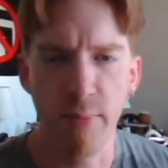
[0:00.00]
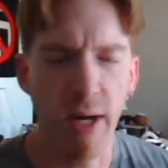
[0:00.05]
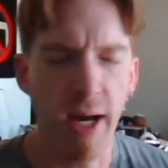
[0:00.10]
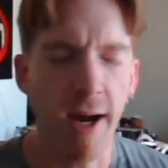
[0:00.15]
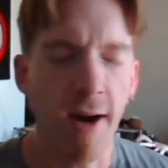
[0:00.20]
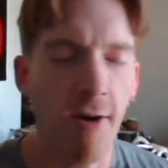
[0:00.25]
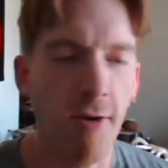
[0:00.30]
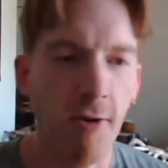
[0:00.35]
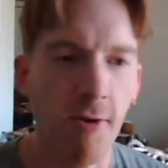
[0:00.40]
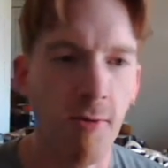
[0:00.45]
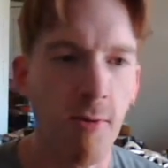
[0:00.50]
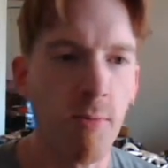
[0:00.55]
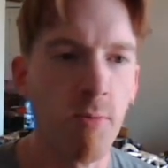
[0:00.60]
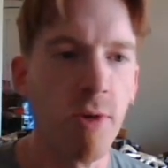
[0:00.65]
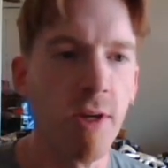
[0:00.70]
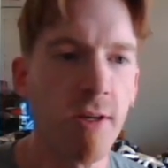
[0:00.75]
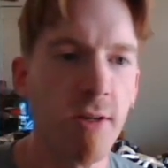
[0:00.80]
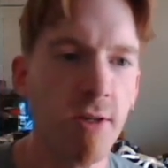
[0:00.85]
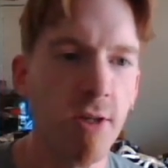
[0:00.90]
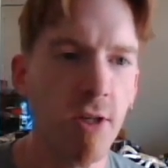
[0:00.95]
power when we
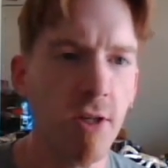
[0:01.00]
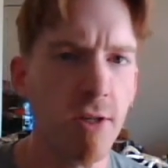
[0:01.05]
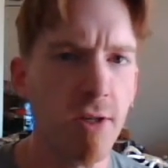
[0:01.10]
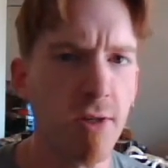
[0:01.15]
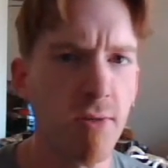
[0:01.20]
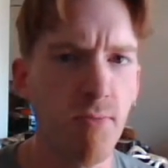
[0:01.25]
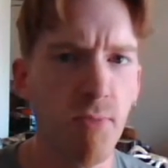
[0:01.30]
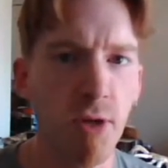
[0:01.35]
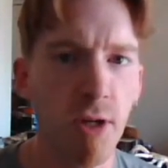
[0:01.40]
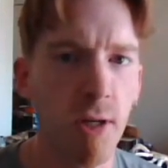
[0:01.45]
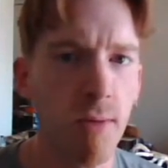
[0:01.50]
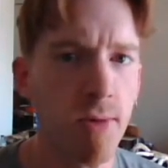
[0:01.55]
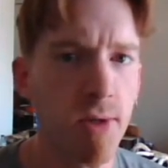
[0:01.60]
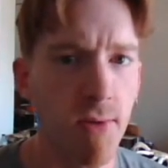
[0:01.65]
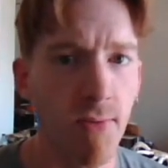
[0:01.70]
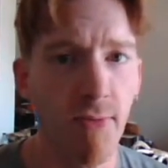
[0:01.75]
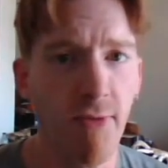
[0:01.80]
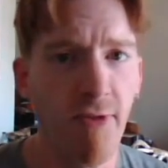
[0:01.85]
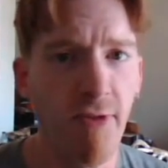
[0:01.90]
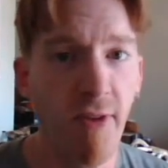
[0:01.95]
could just put up
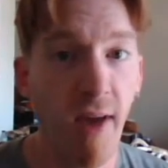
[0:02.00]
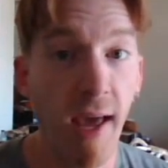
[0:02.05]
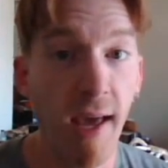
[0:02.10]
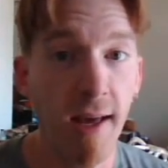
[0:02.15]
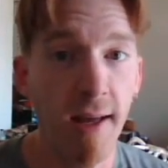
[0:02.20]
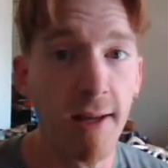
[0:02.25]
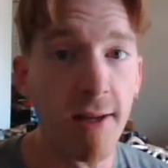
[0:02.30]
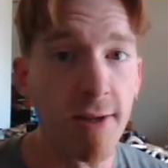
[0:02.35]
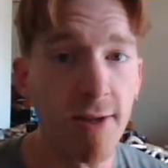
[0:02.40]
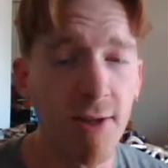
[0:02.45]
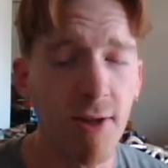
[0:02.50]
some fans